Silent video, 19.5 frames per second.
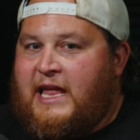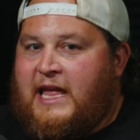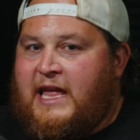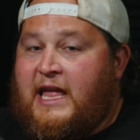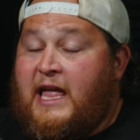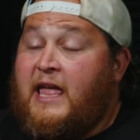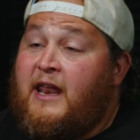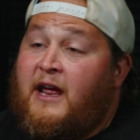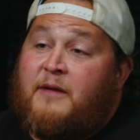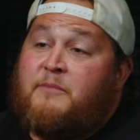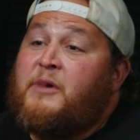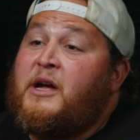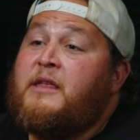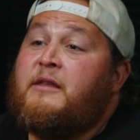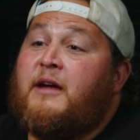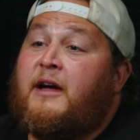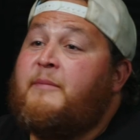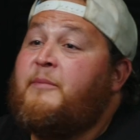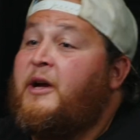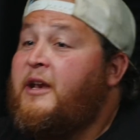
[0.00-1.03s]
and I
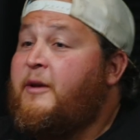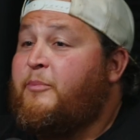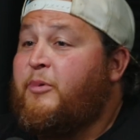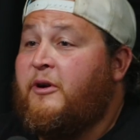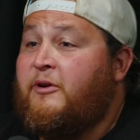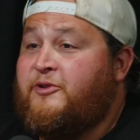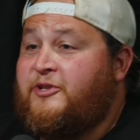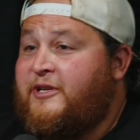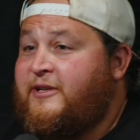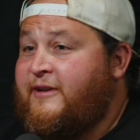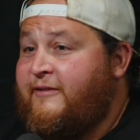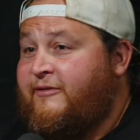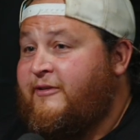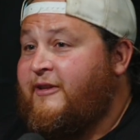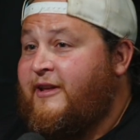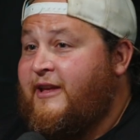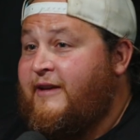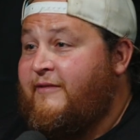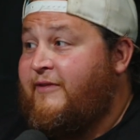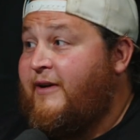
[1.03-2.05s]
might approach it
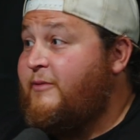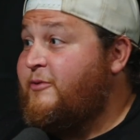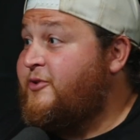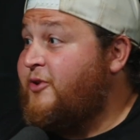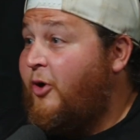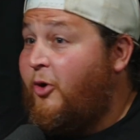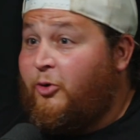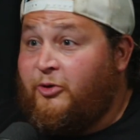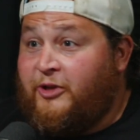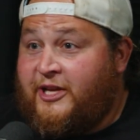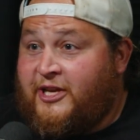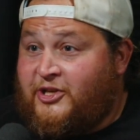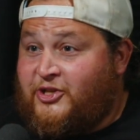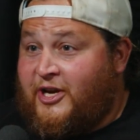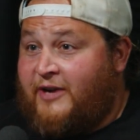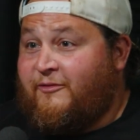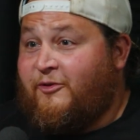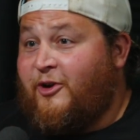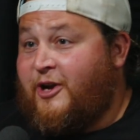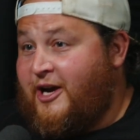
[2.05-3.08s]
differently if I was only a
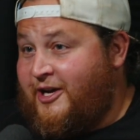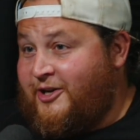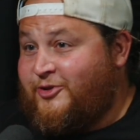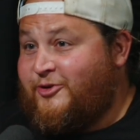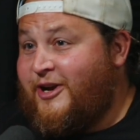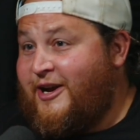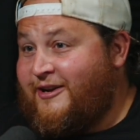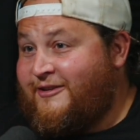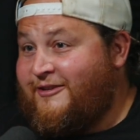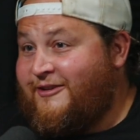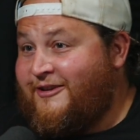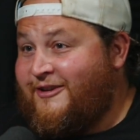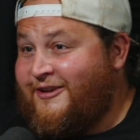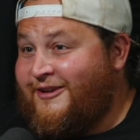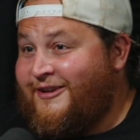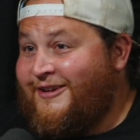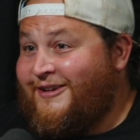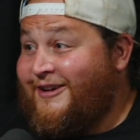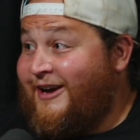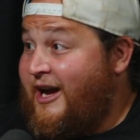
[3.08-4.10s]
general contractor.
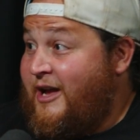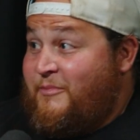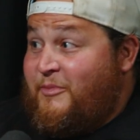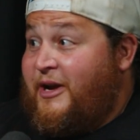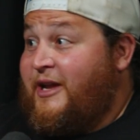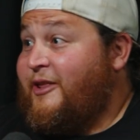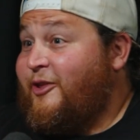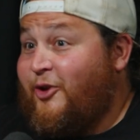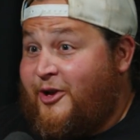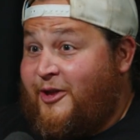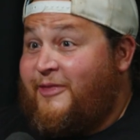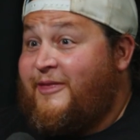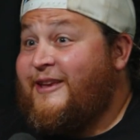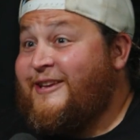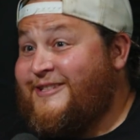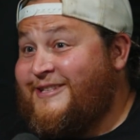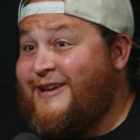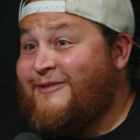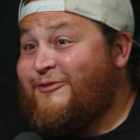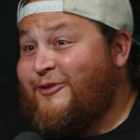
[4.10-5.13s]
I might look at
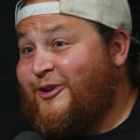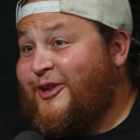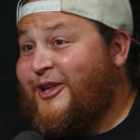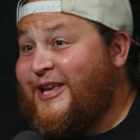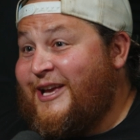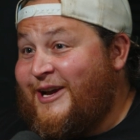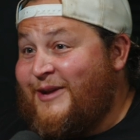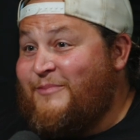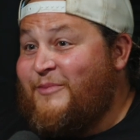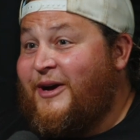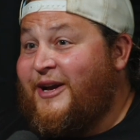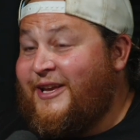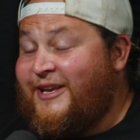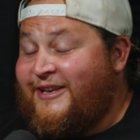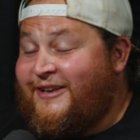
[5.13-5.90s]
things differently. I might